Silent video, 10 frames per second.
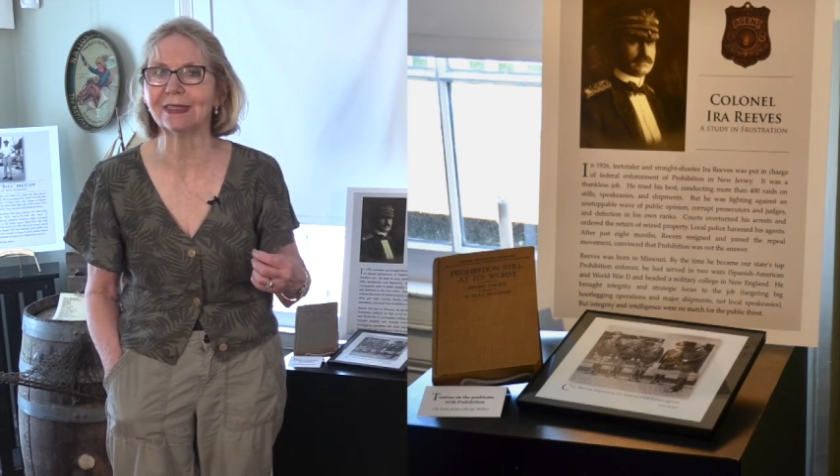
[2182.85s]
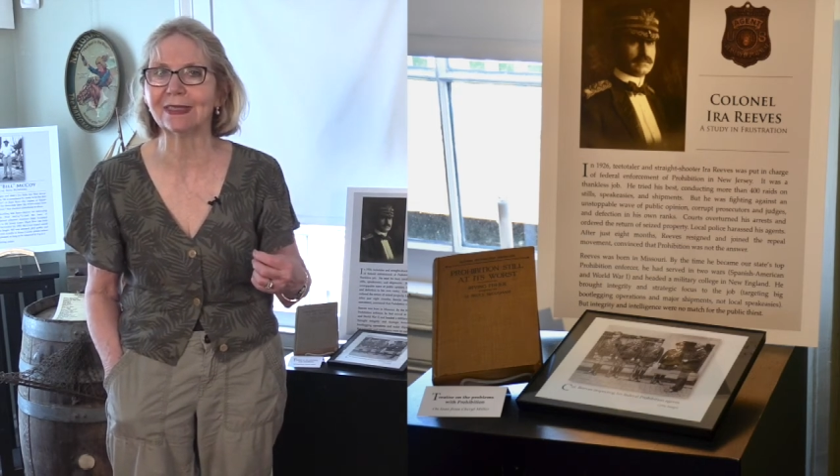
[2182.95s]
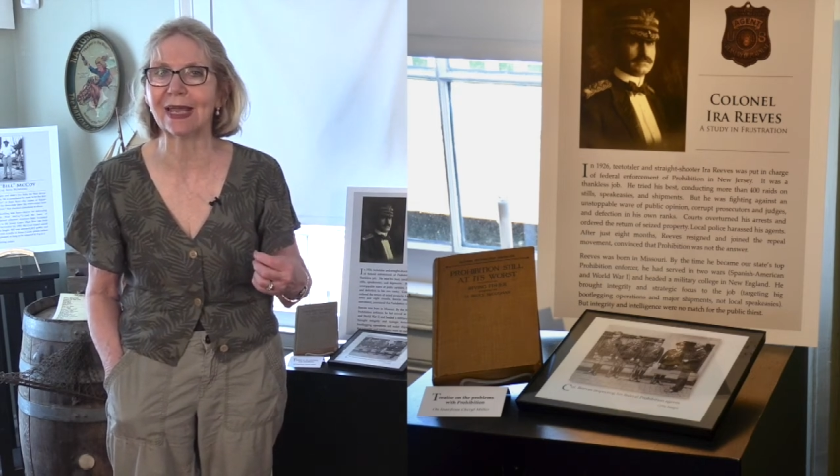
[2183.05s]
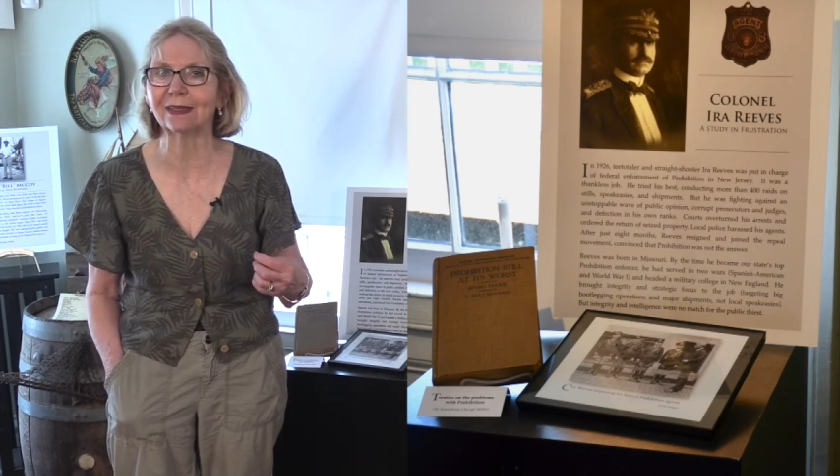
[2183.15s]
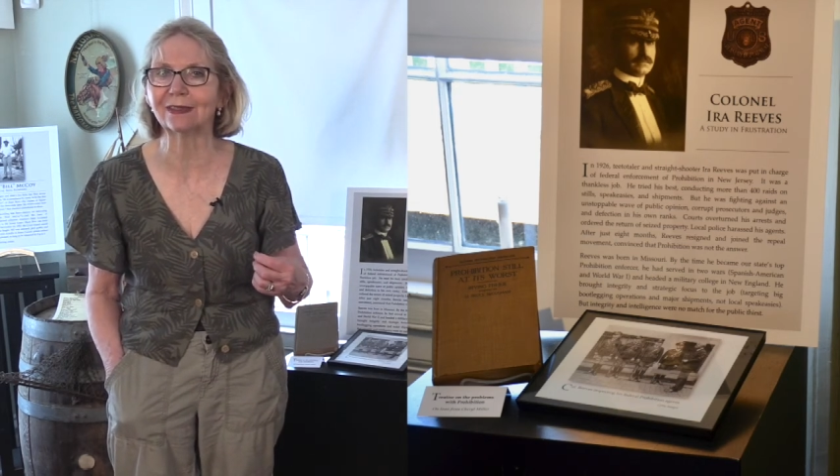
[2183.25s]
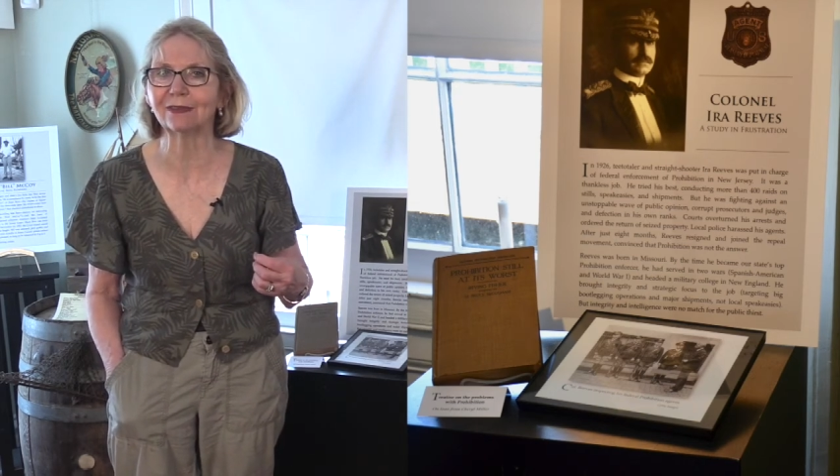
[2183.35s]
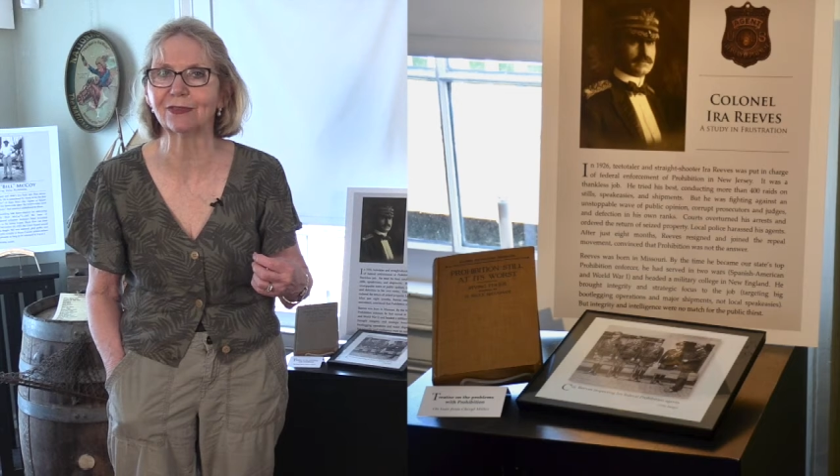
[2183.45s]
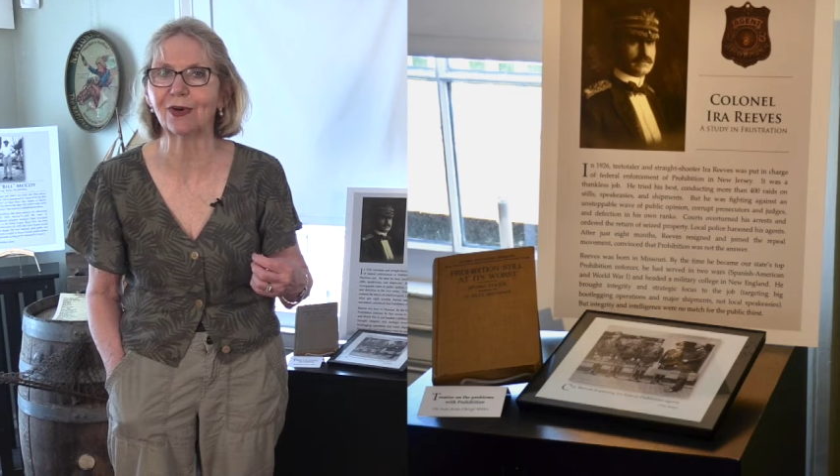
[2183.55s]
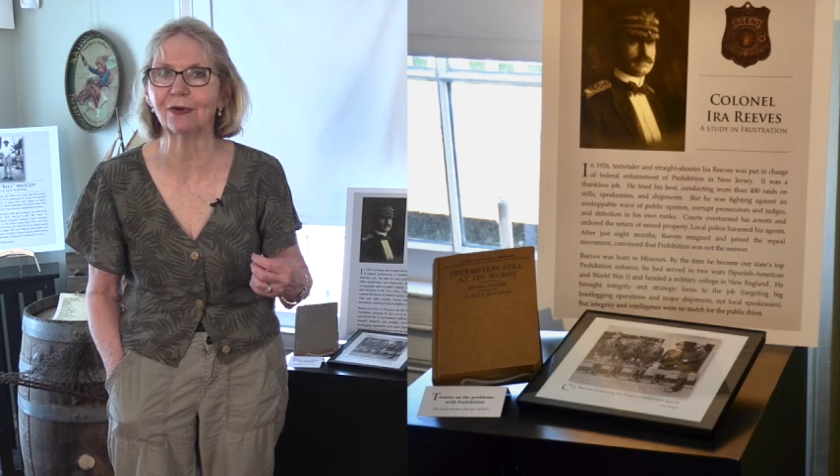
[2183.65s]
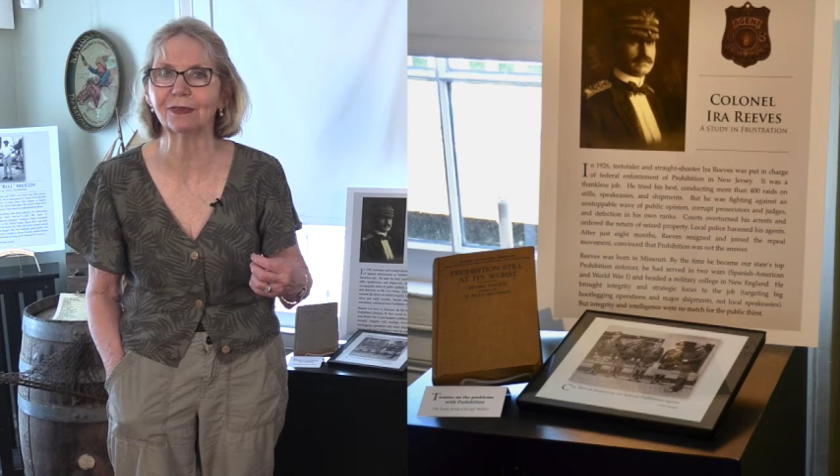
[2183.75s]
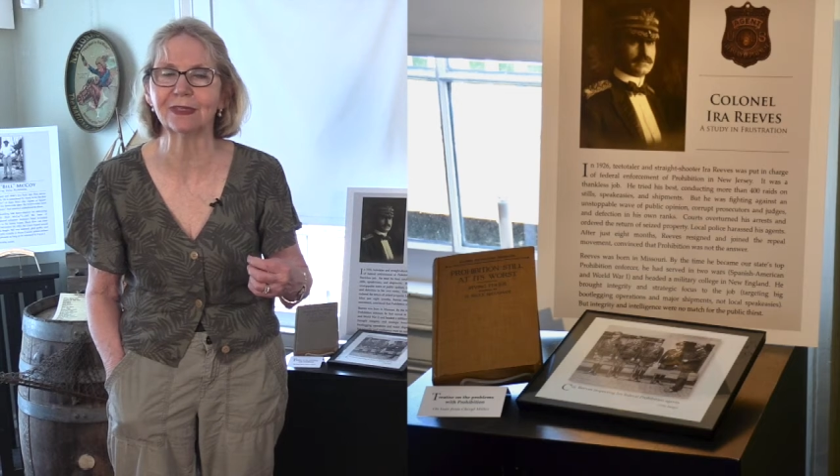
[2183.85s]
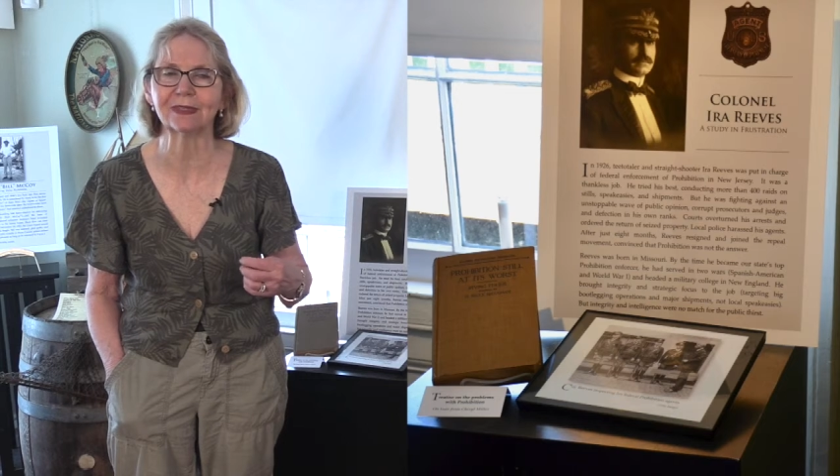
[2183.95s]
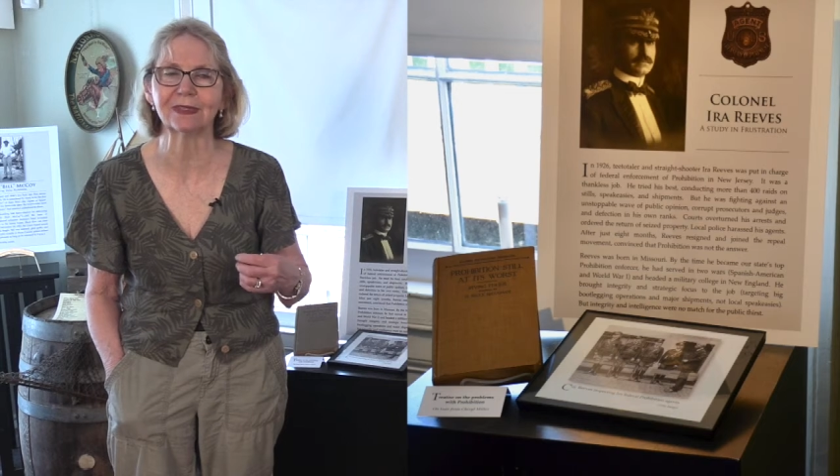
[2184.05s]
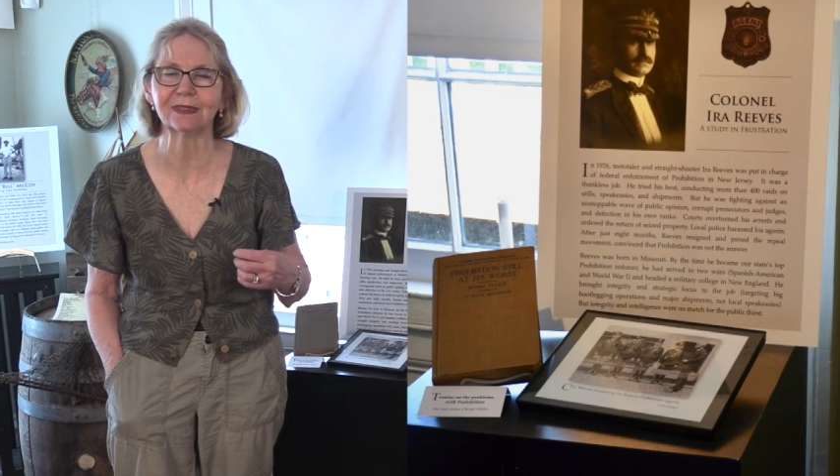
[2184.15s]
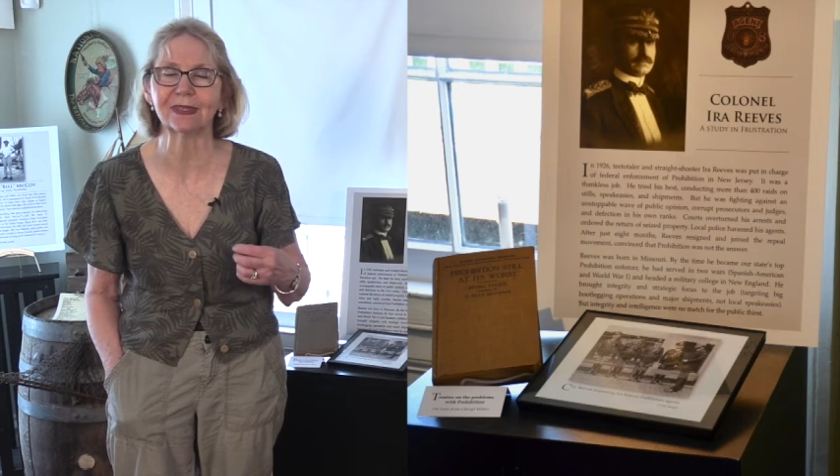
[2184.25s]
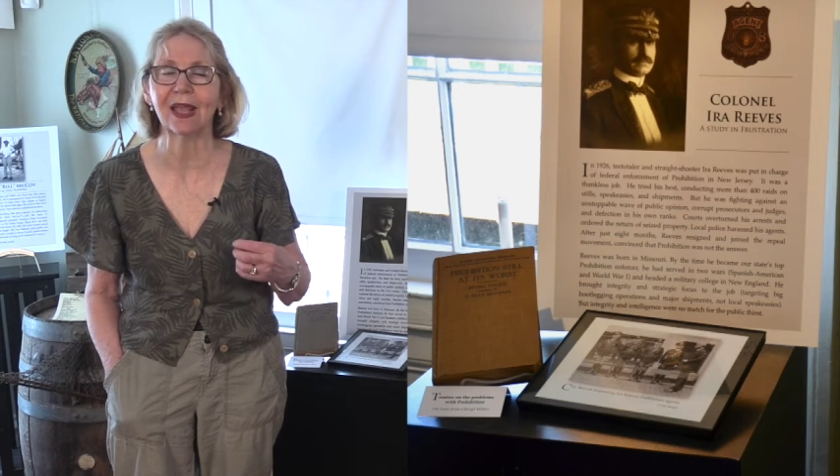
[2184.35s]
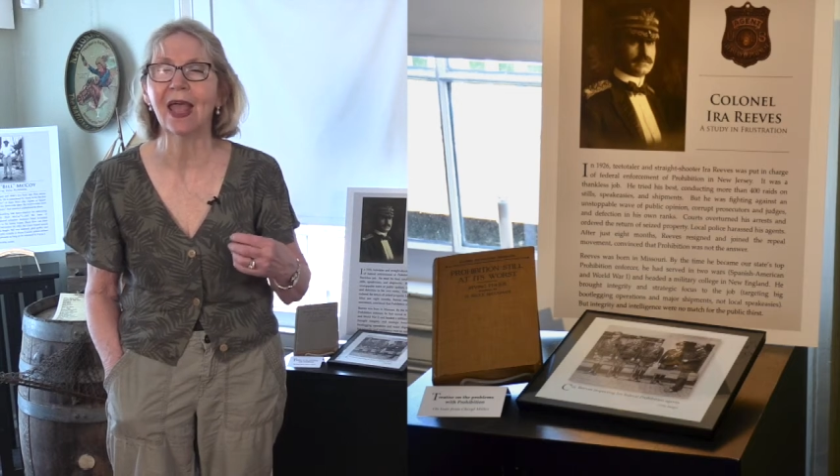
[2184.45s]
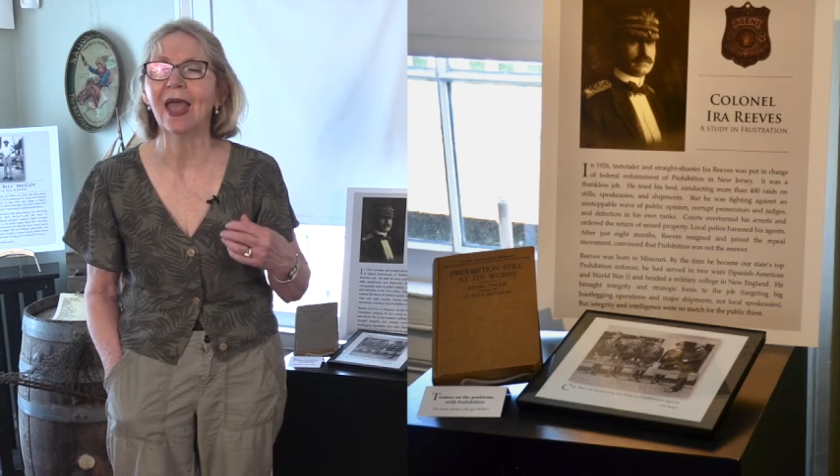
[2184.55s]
detective's offices,